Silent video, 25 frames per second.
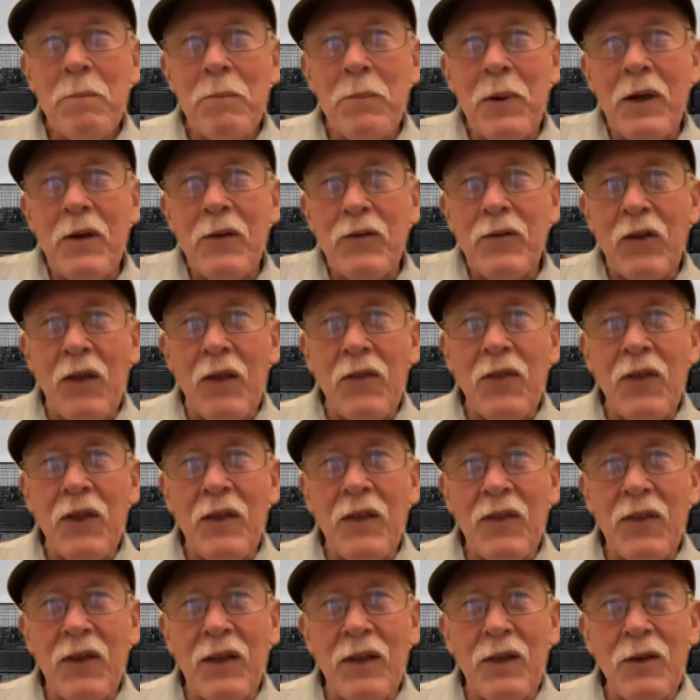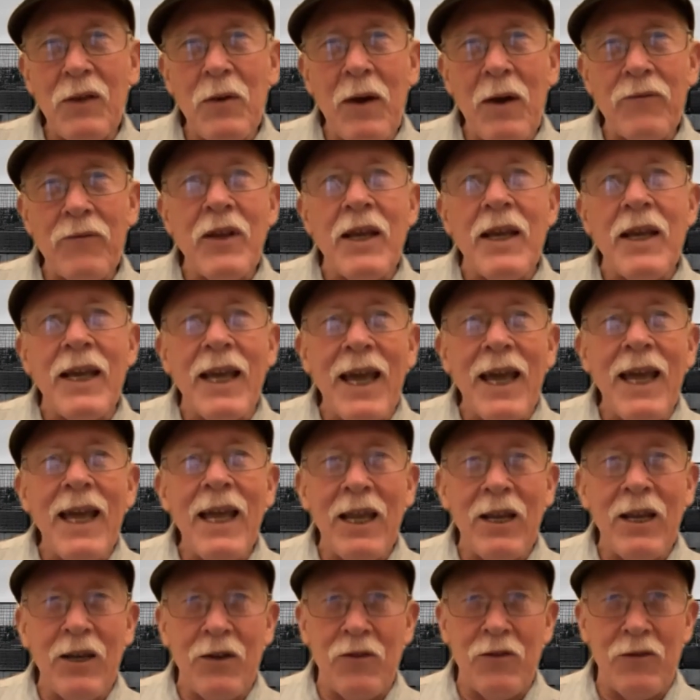because I think that you have to
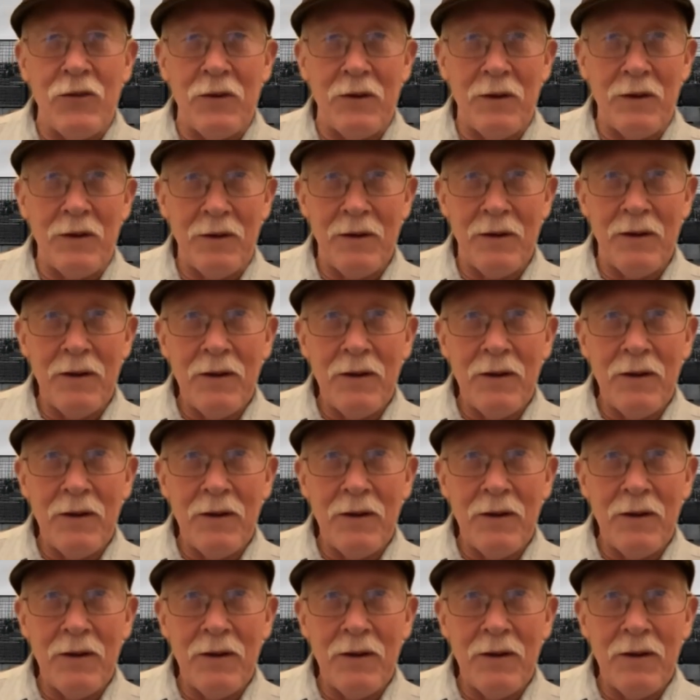engage.